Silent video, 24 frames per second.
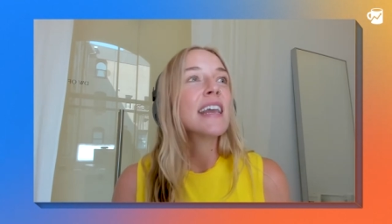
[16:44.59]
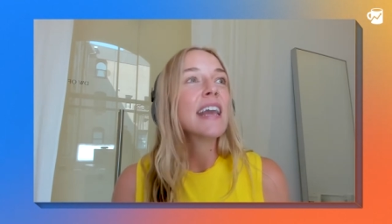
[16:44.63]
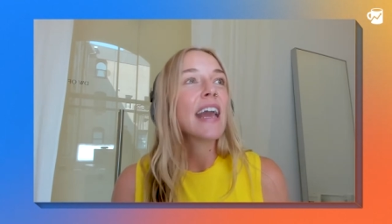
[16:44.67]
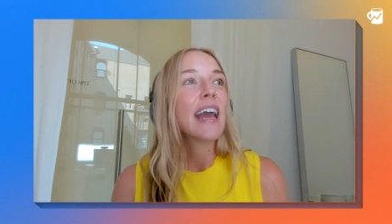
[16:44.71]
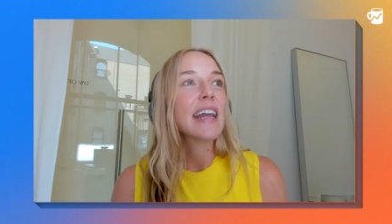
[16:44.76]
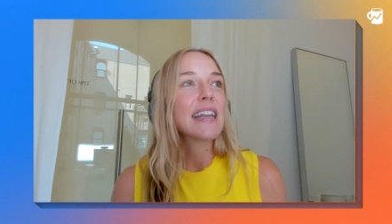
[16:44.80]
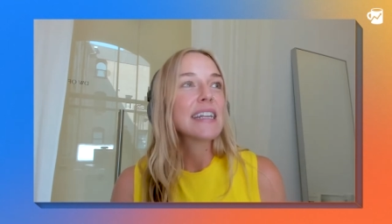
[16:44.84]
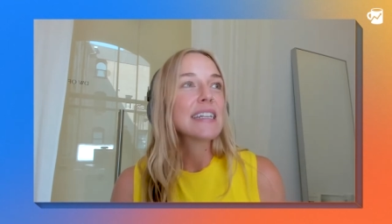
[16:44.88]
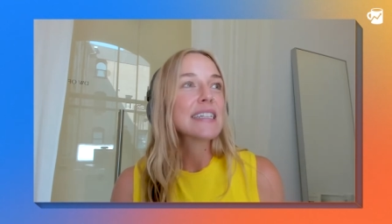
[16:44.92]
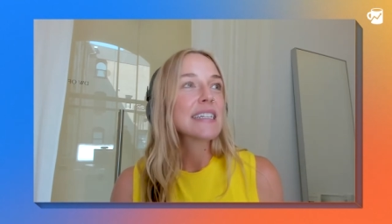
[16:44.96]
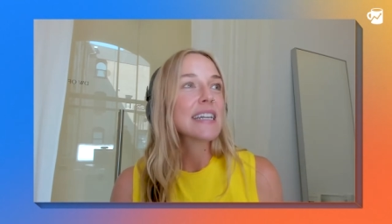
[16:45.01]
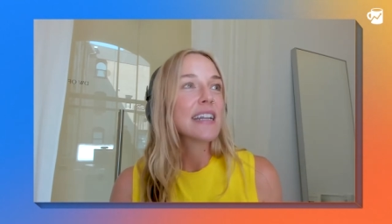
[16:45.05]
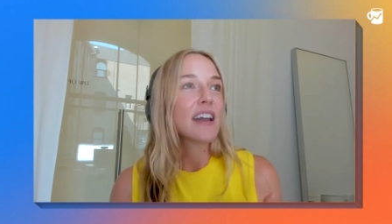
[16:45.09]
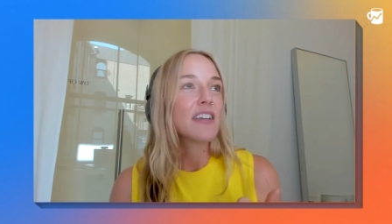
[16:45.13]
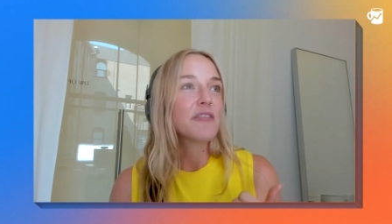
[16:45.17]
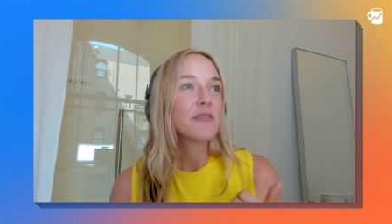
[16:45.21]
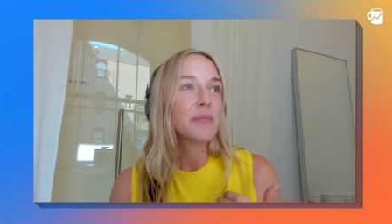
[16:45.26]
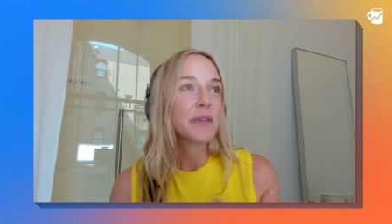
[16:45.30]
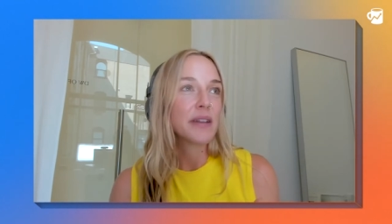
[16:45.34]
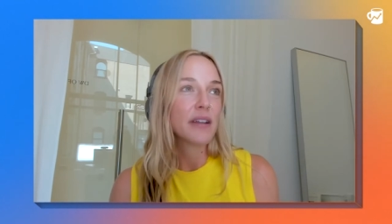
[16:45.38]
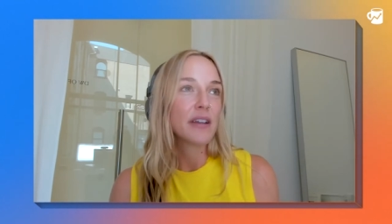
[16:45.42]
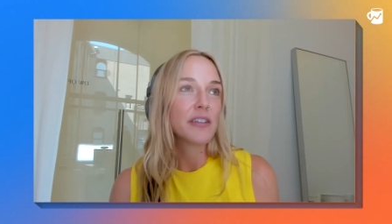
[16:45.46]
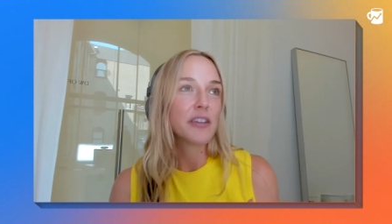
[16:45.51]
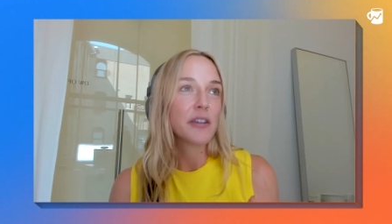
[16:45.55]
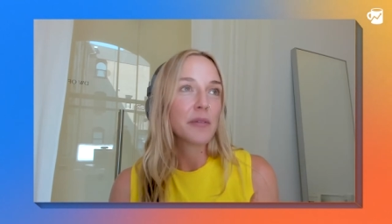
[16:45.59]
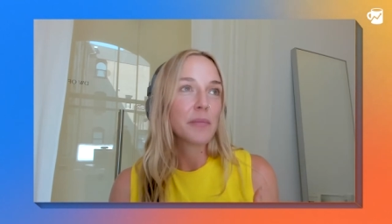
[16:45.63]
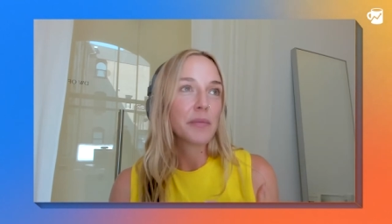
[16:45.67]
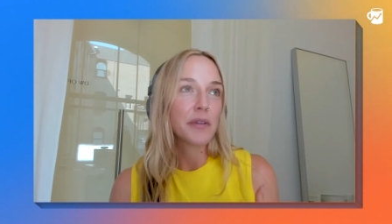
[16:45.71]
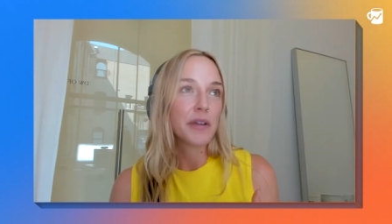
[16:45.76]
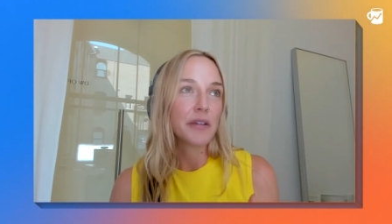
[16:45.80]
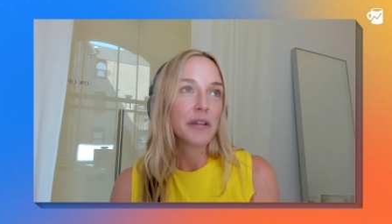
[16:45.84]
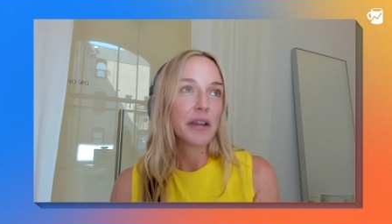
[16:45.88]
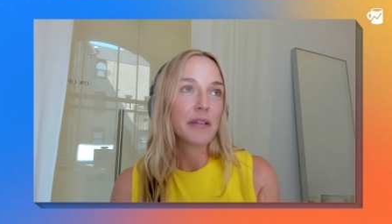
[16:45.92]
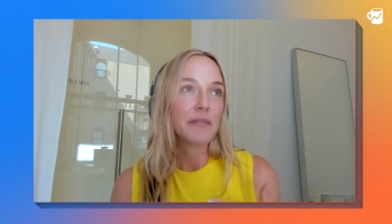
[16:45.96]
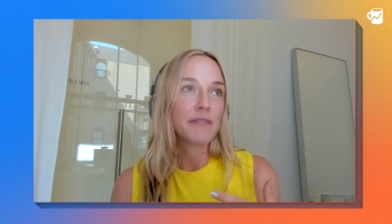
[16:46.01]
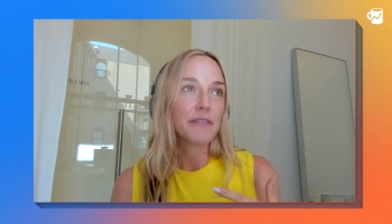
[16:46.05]
and he said, I've been on your
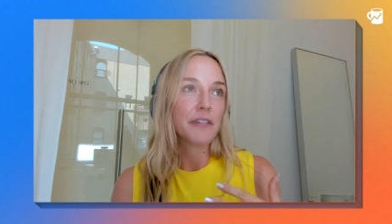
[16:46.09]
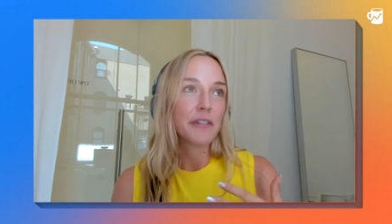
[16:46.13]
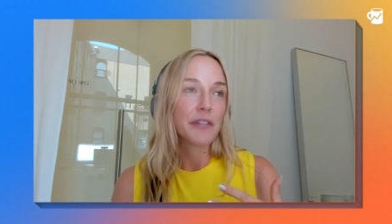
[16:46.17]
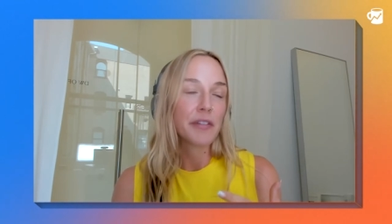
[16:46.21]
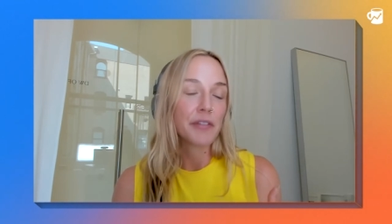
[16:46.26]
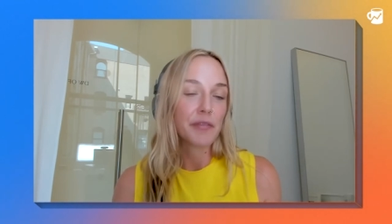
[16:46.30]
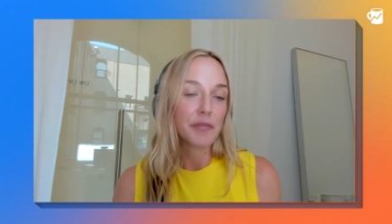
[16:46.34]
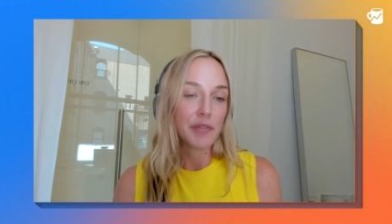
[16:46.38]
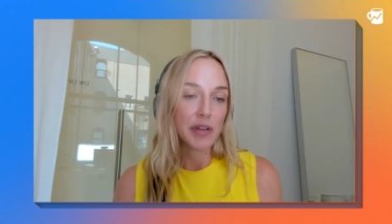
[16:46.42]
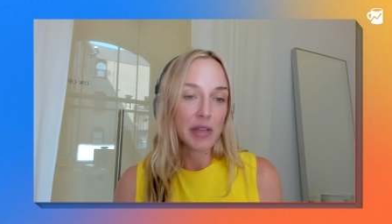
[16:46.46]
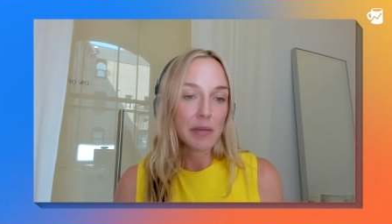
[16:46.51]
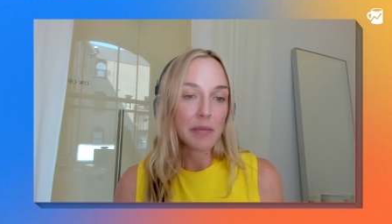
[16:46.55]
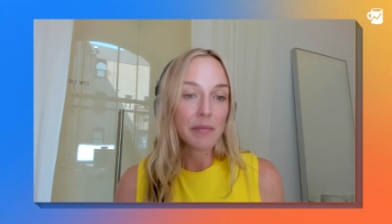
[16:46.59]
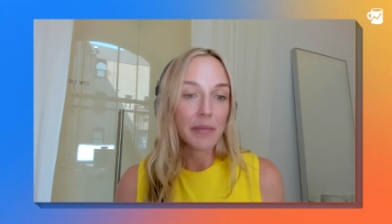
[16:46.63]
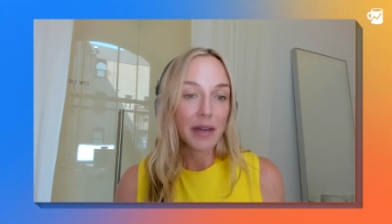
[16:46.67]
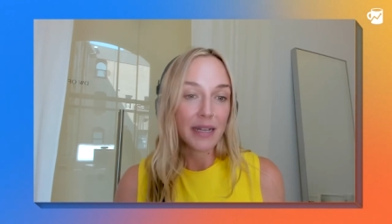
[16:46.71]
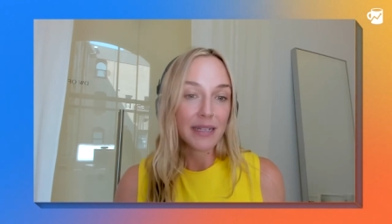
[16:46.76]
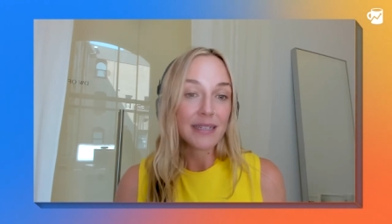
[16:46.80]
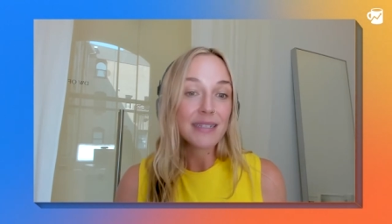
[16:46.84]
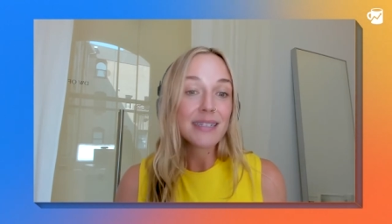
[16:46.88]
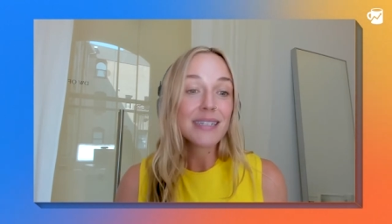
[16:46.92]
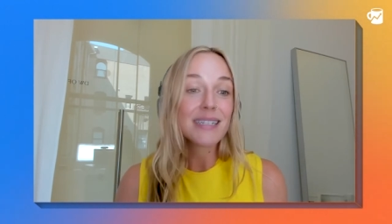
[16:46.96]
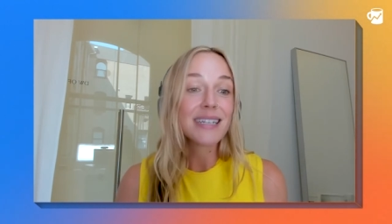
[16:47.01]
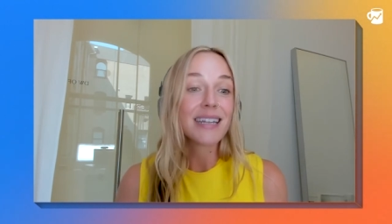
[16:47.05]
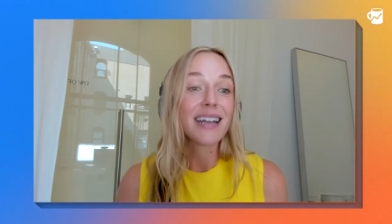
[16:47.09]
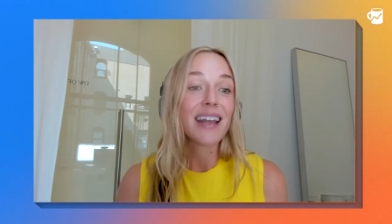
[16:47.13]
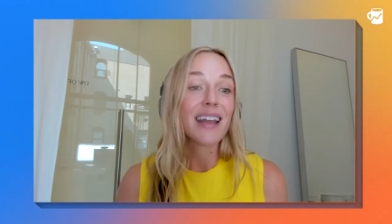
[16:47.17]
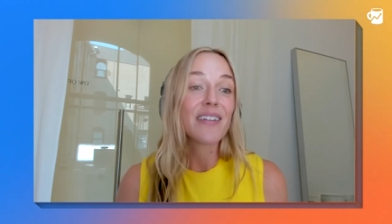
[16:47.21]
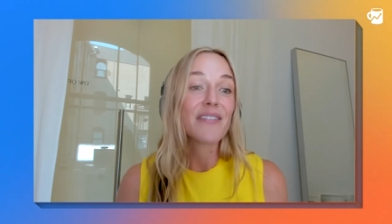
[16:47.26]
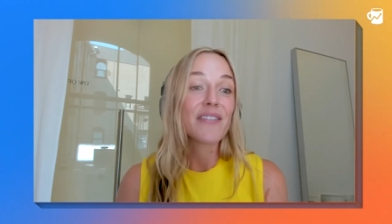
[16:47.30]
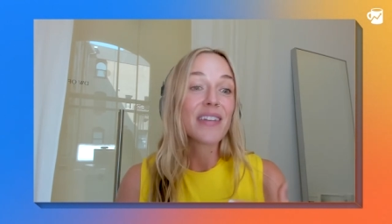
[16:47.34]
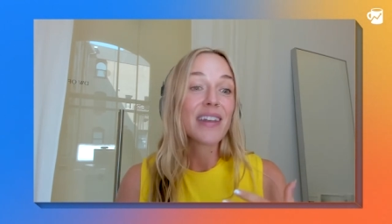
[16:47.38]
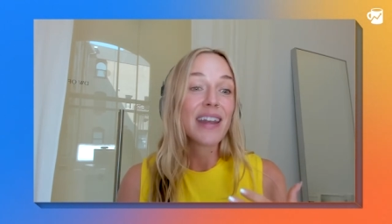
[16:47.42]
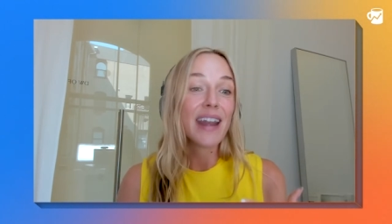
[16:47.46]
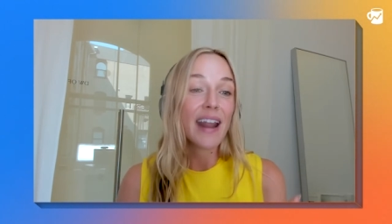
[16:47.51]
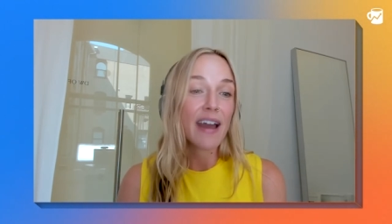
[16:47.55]
program for three months and
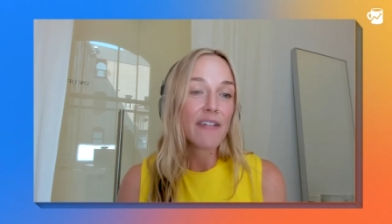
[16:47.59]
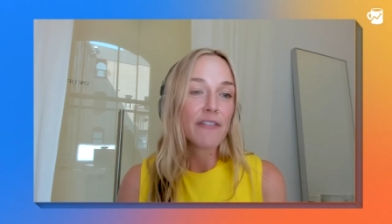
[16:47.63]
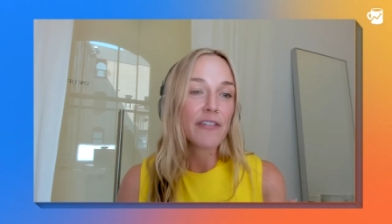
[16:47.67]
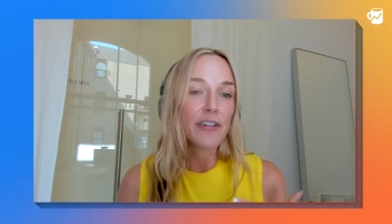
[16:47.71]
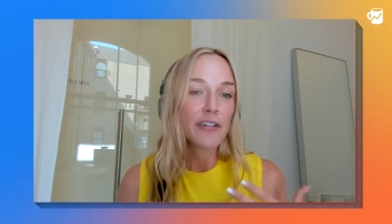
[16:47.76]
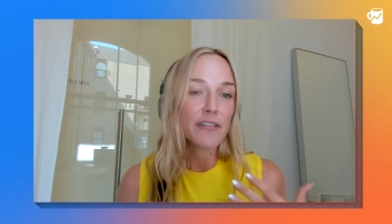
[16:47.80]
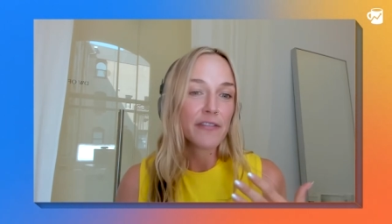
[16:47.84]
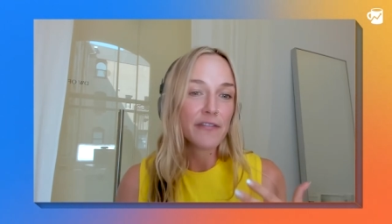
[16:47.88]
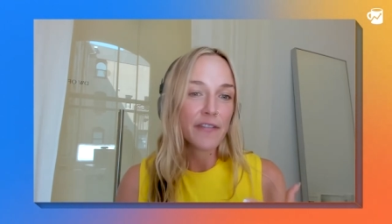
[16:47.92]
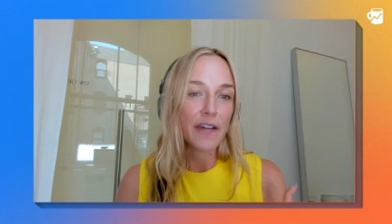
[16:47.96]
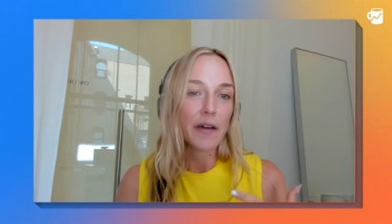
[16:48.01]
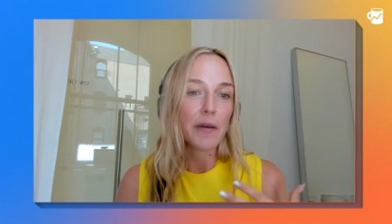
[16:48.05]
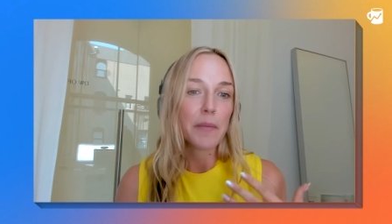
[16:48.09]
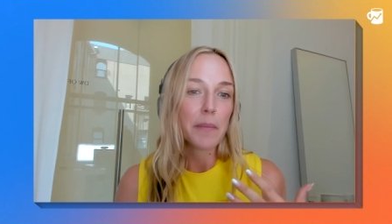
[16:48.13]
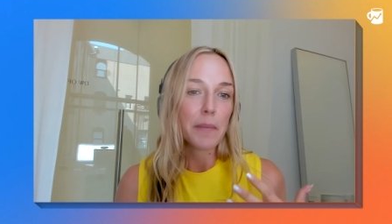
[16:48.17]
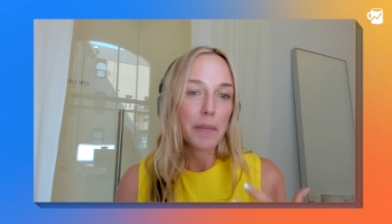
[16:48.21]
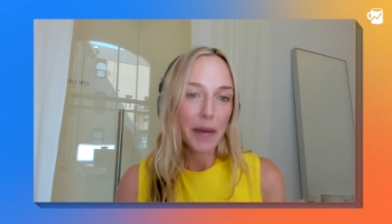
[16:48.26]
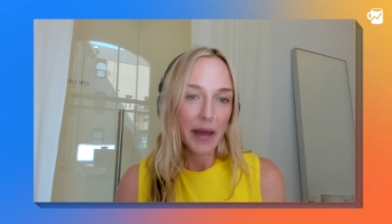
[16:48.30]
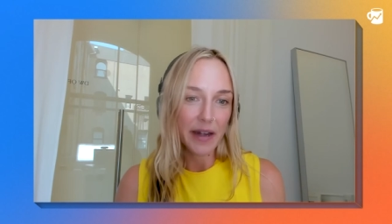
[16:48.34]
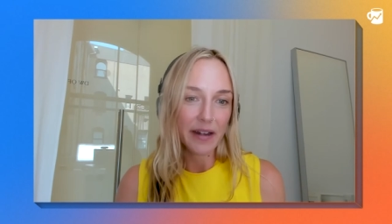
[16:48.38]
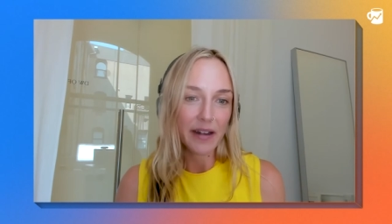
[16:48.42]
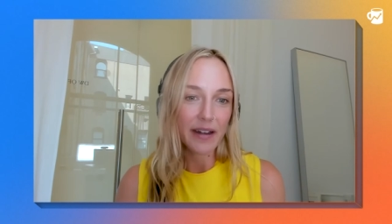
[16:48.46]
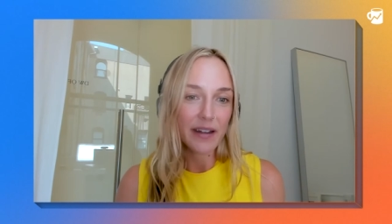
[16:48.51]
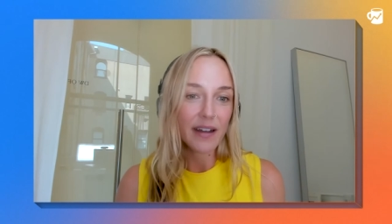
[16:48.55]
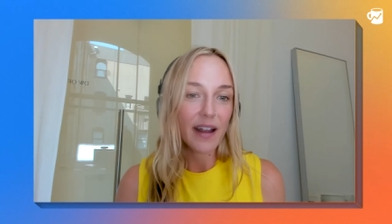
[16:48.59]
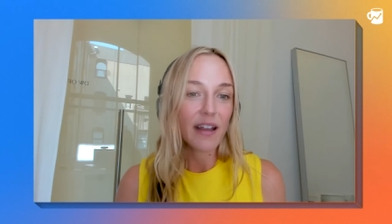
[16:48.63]
I've never felt better.